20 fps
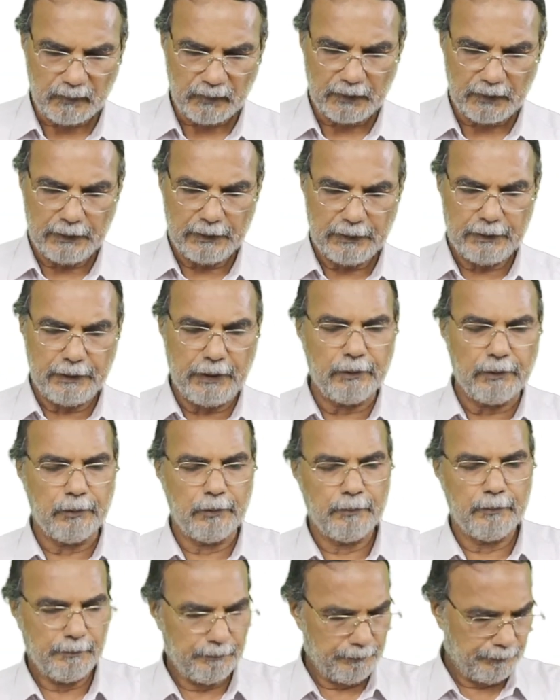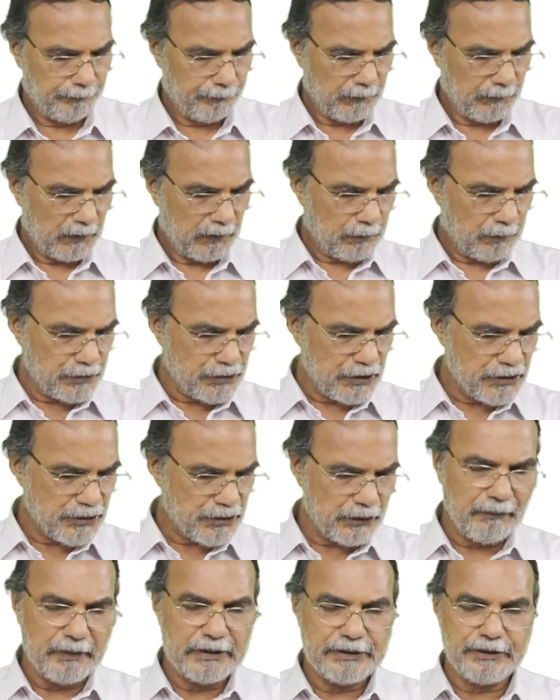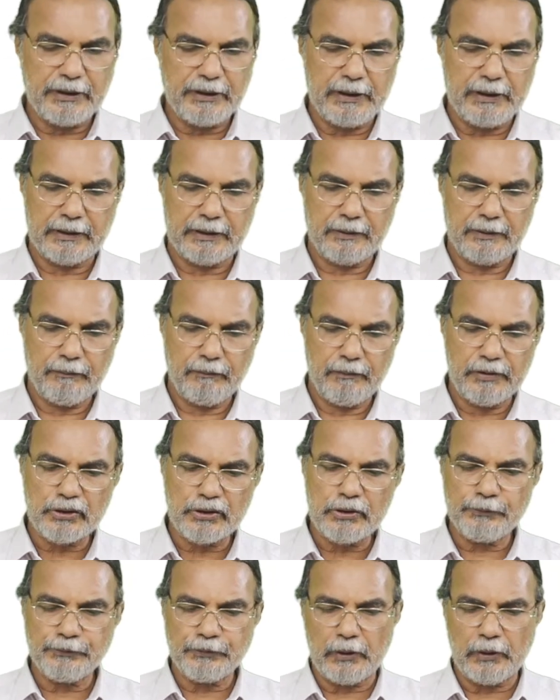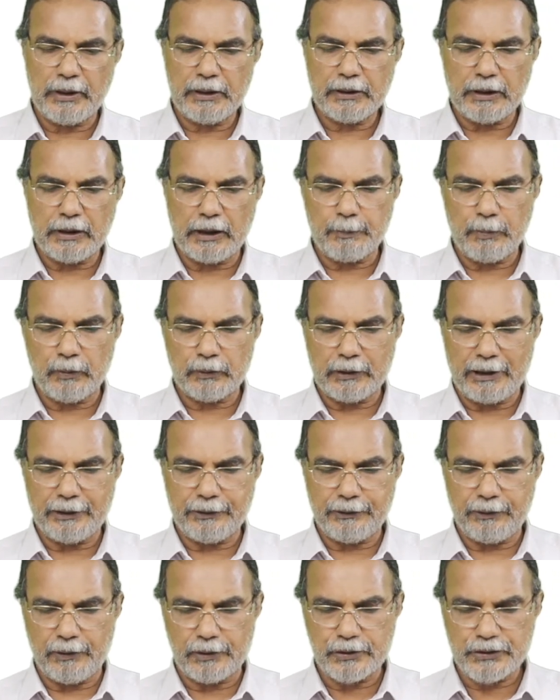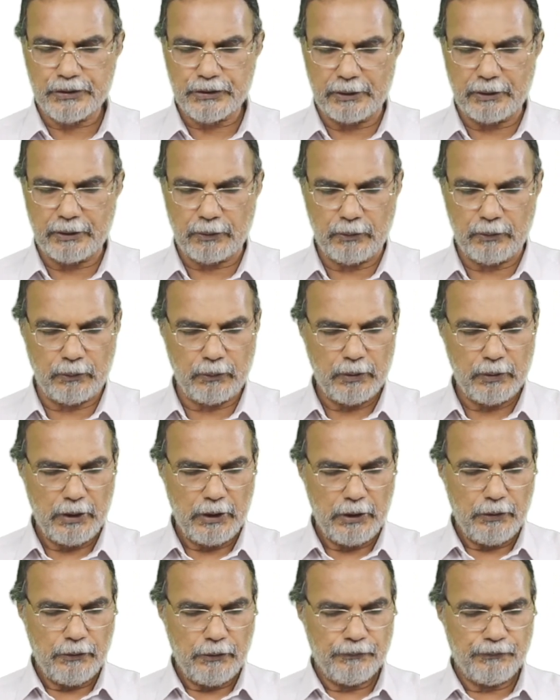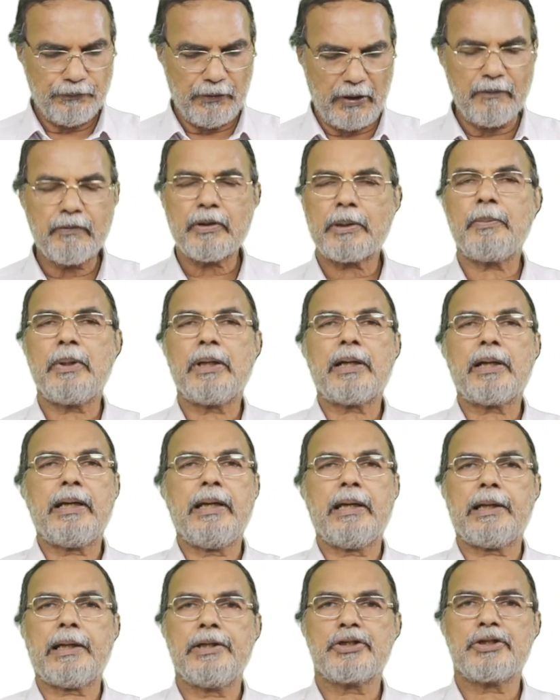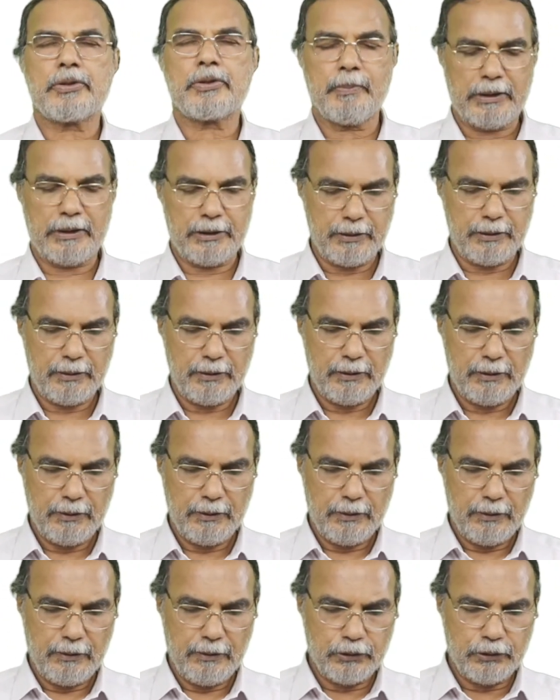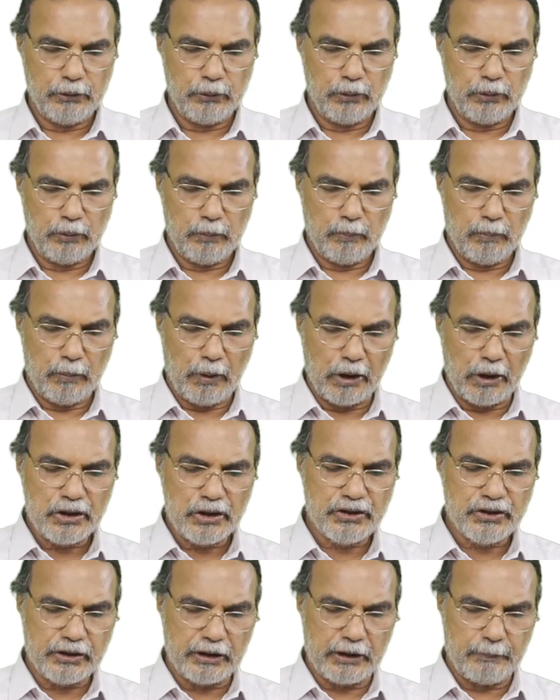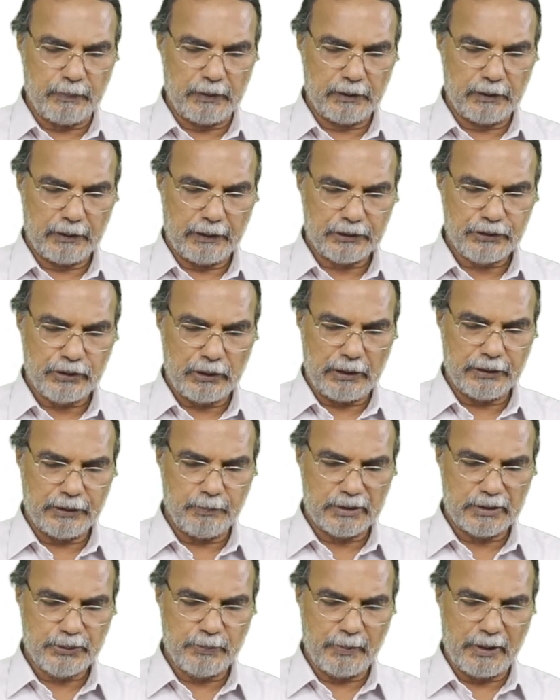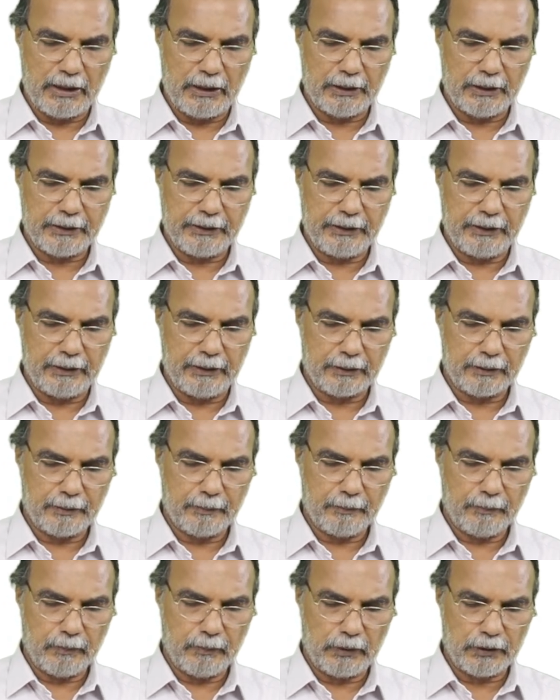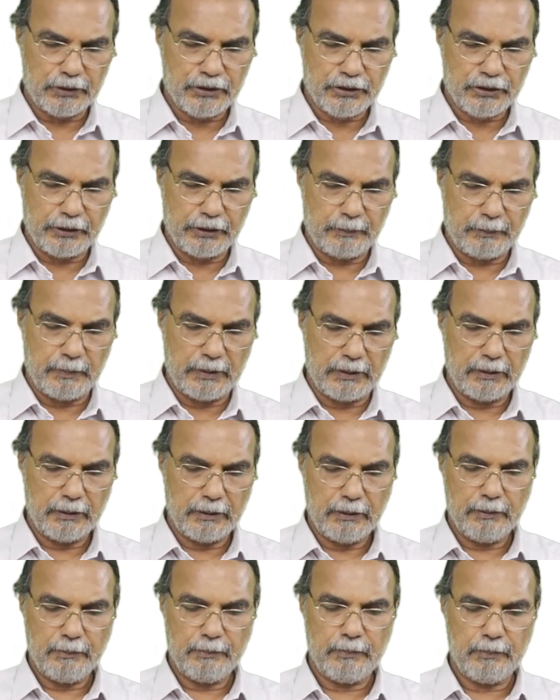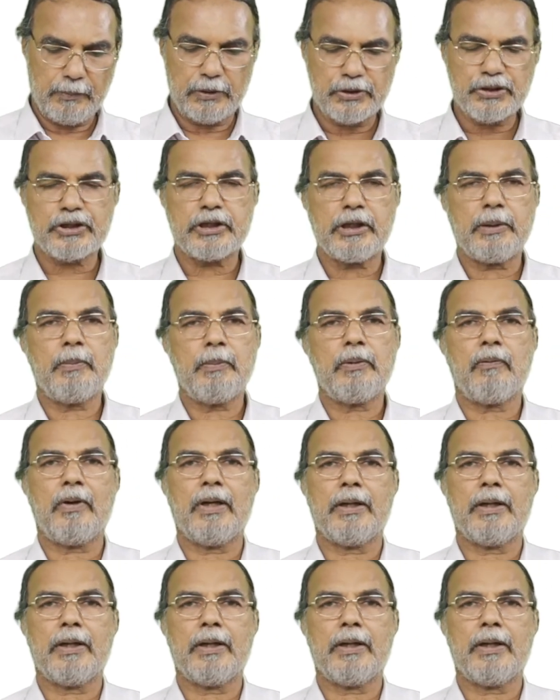Now, question 17. Which of the following carbocations undergo favorable rearrangement to more stable? Actually, it must be R here. More stable one.